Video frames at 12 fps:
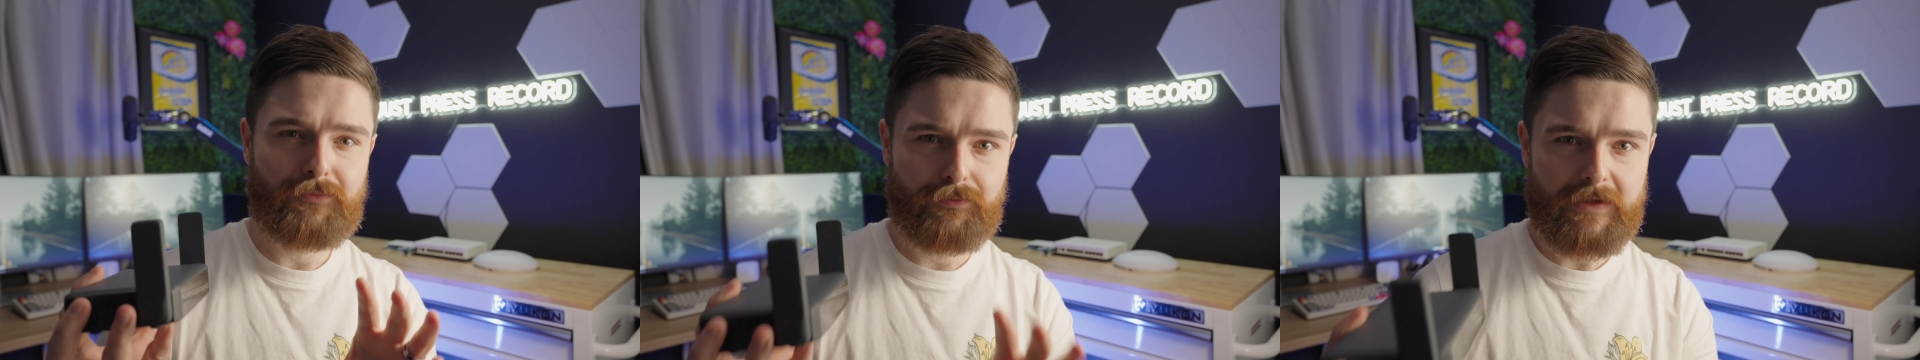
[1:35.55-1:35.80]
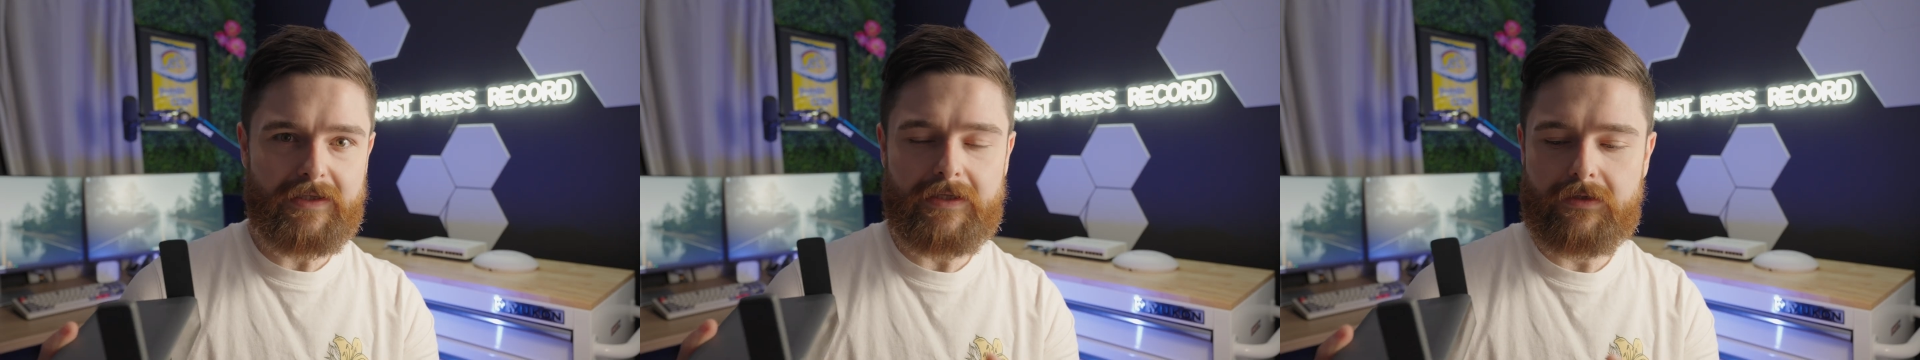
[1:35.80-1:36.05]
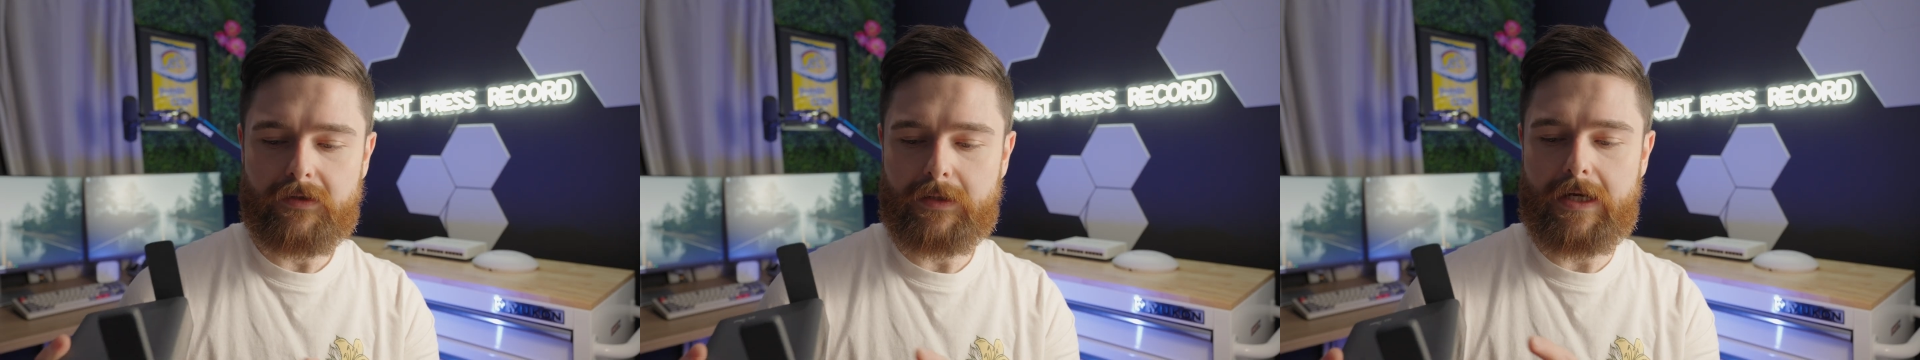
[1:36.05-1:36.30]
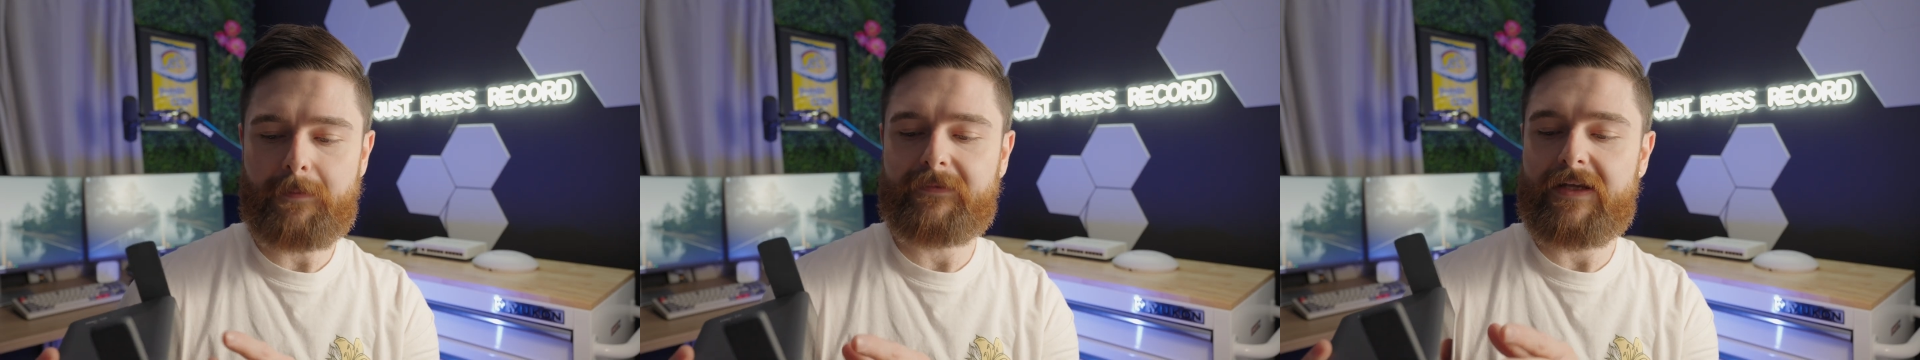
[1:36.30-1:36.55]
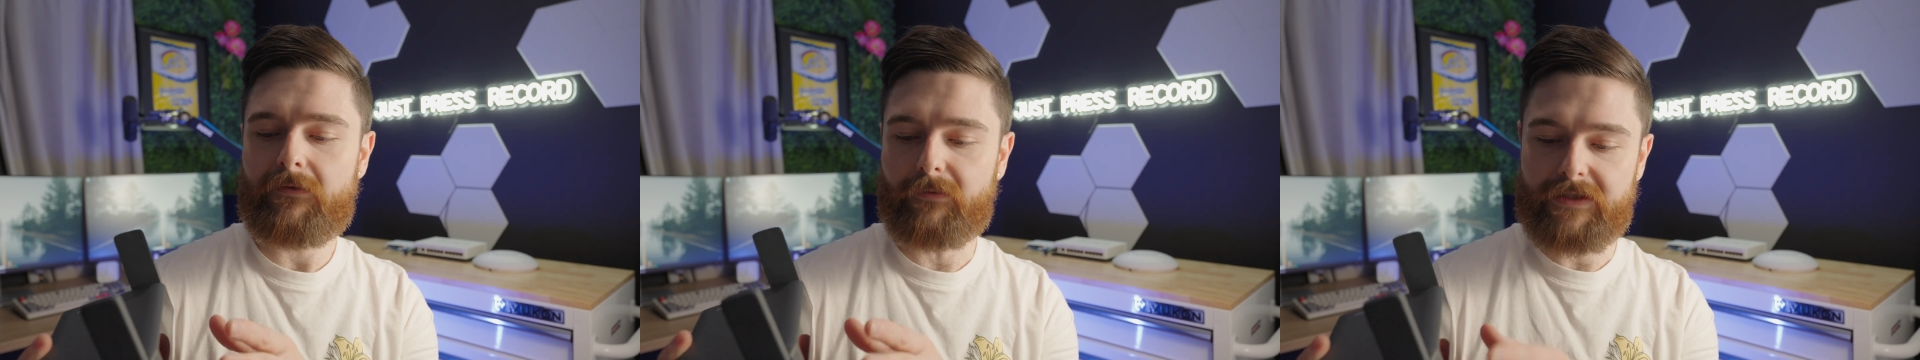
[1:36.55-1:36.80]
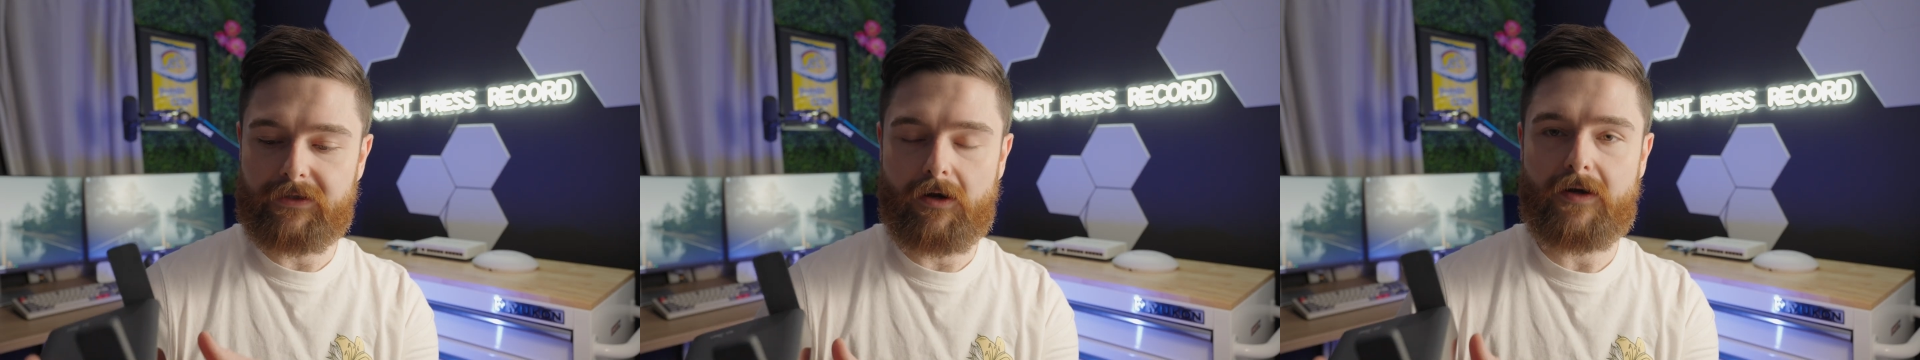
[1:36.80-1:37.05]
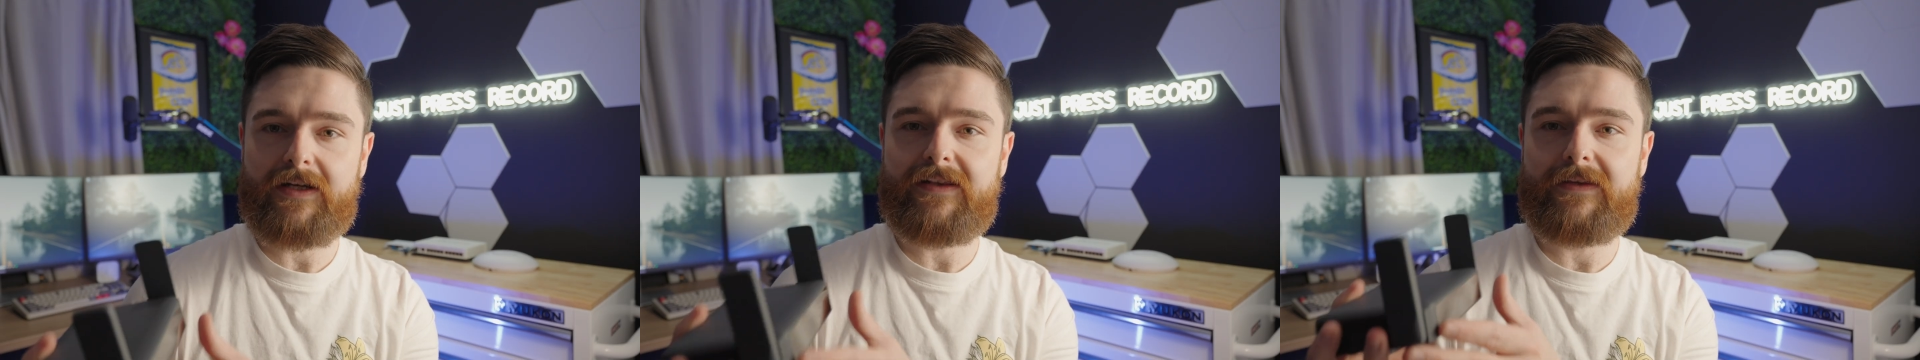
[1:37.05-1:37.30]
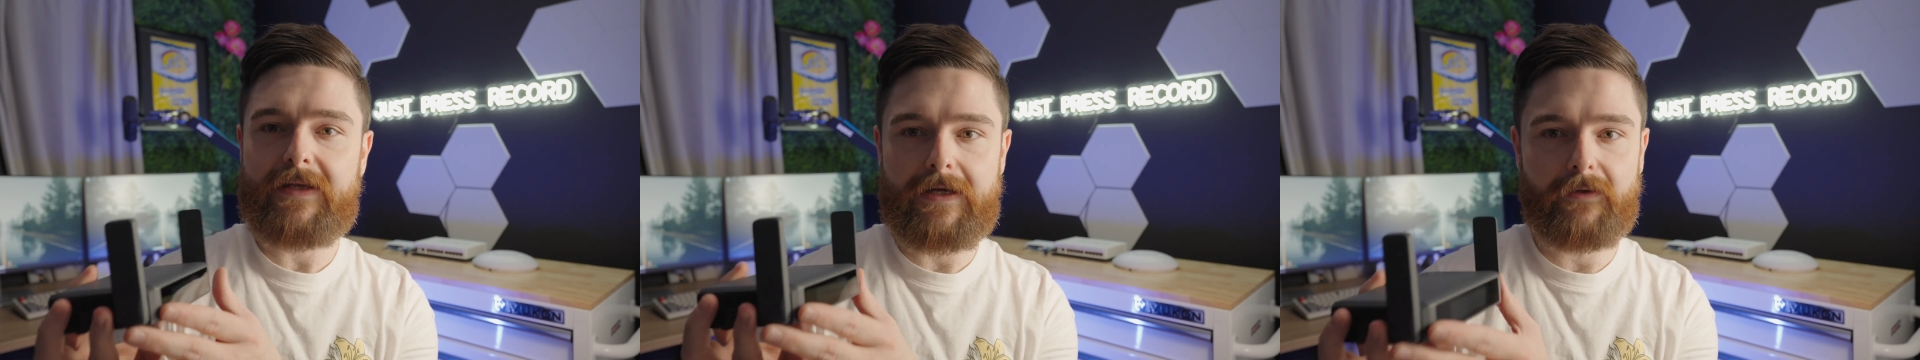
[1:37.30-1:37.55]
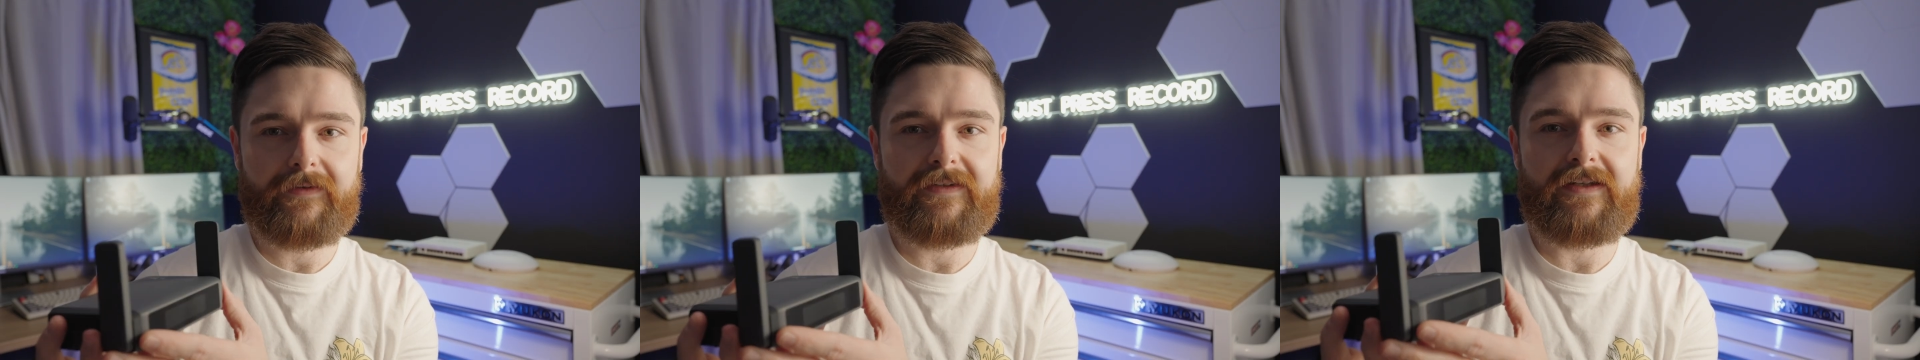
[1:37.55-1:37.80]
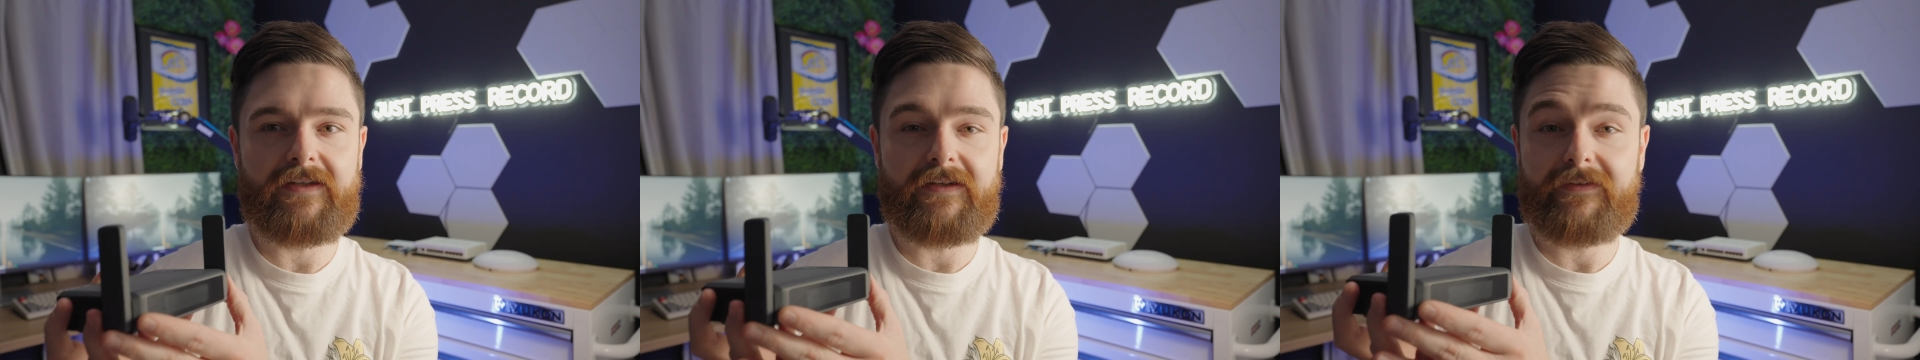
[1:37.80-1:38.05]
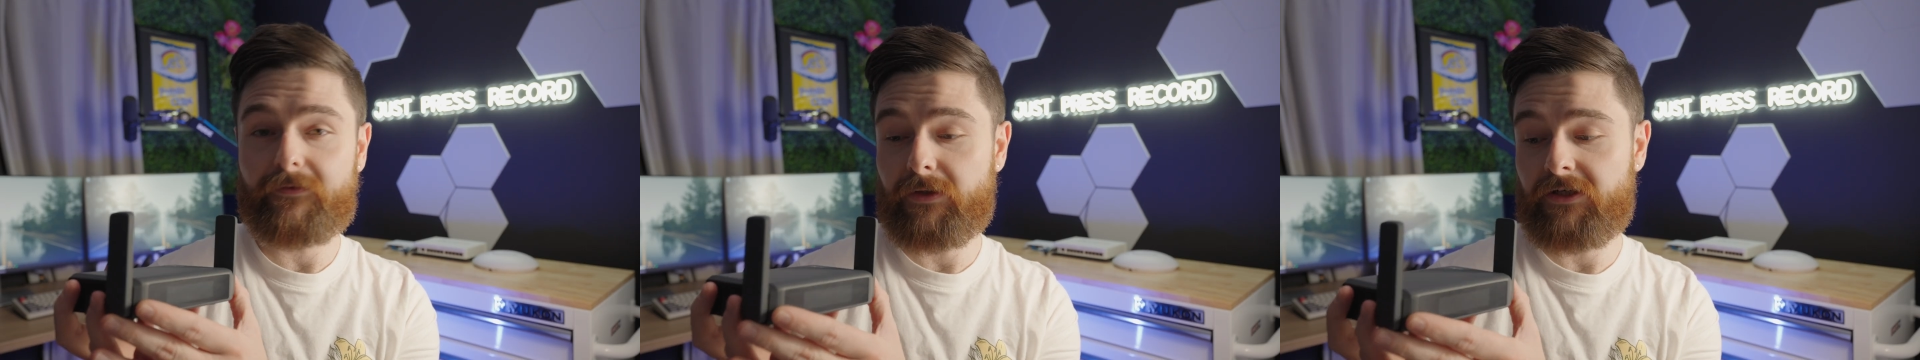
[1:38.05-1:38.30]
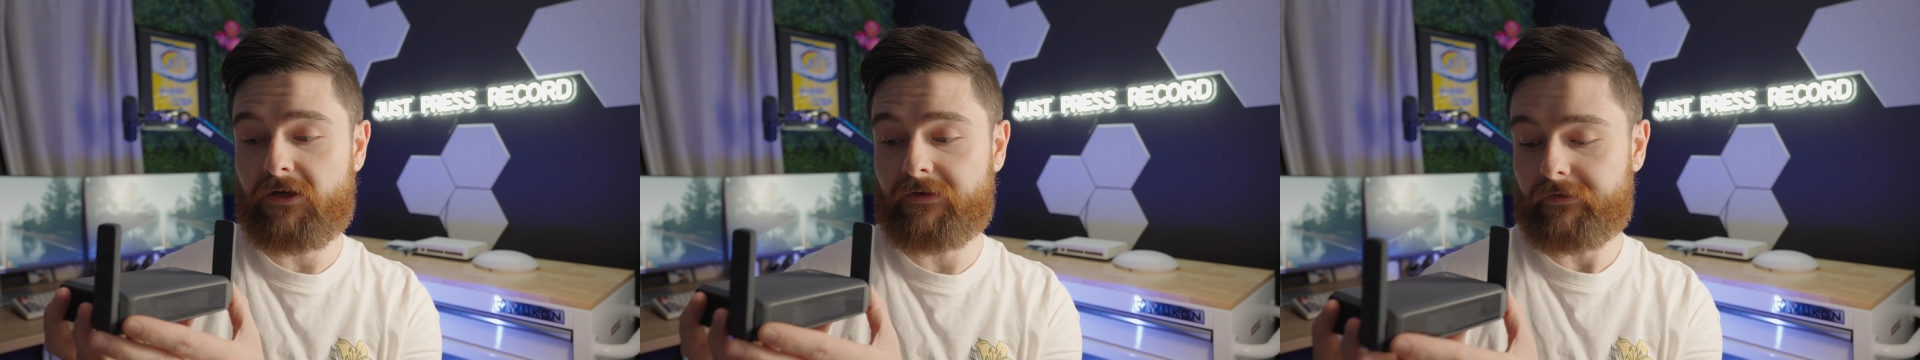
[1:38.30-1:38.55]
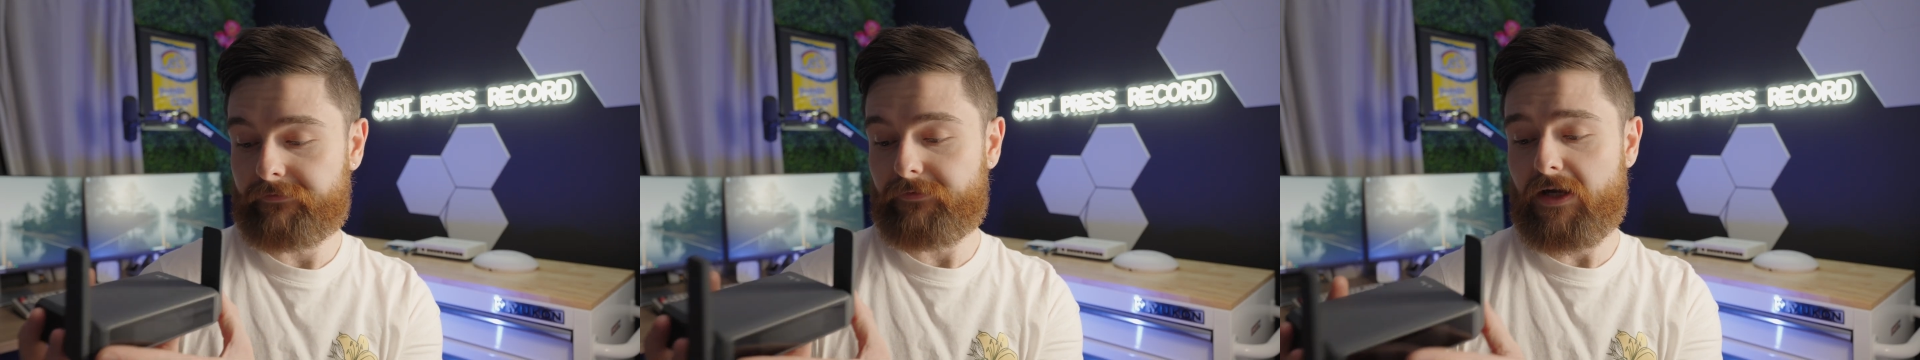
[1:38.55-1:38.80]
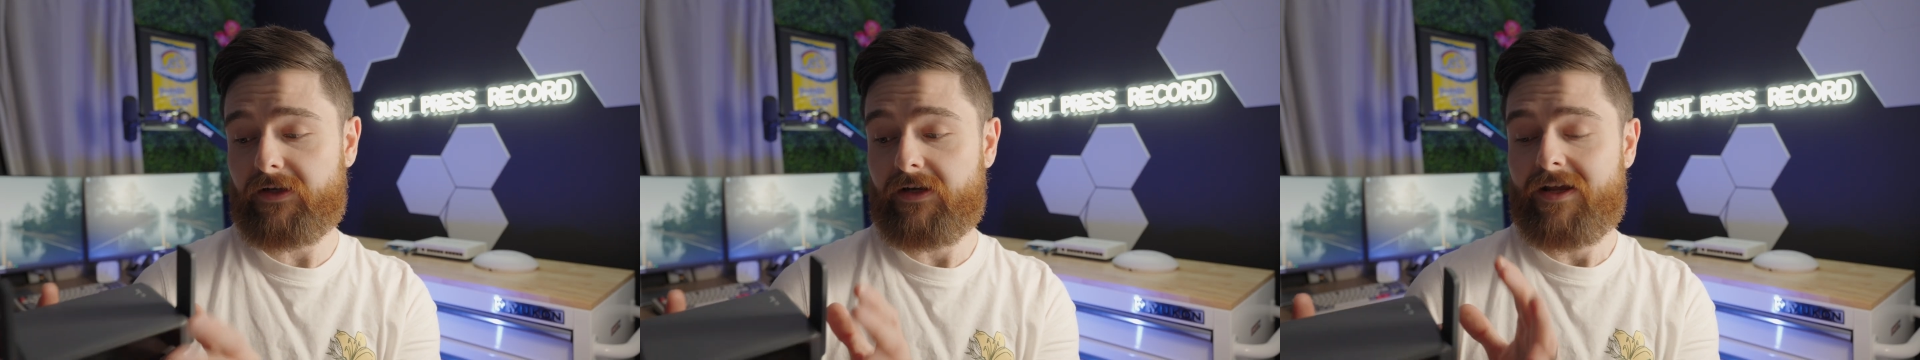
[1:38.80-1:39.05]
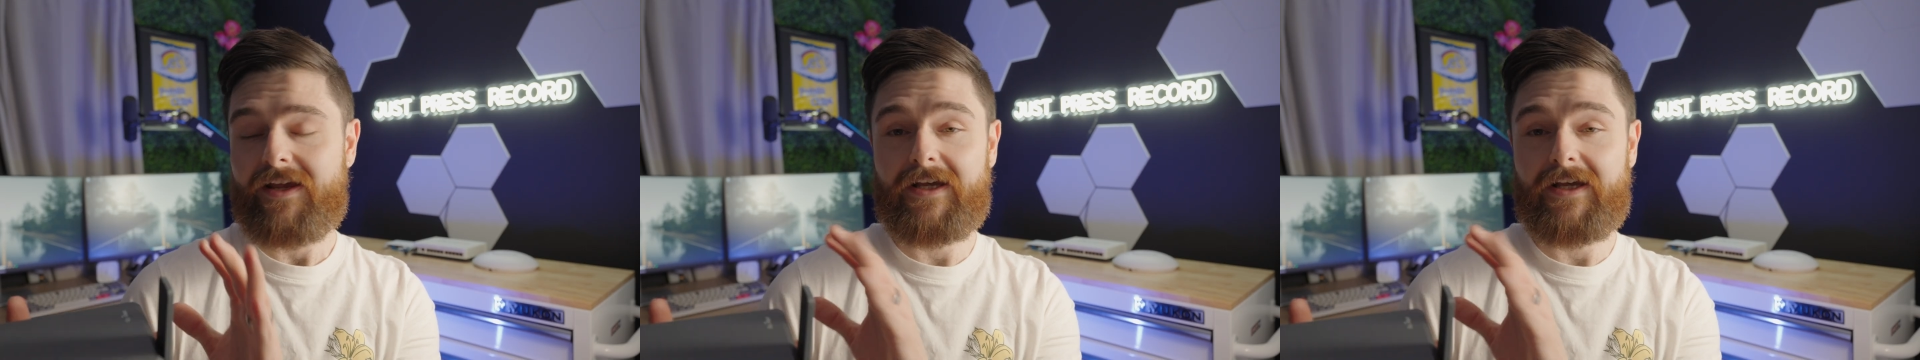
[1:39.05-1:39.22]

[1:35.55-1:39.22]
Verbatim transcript: really good update regarding the LCD screen on the front,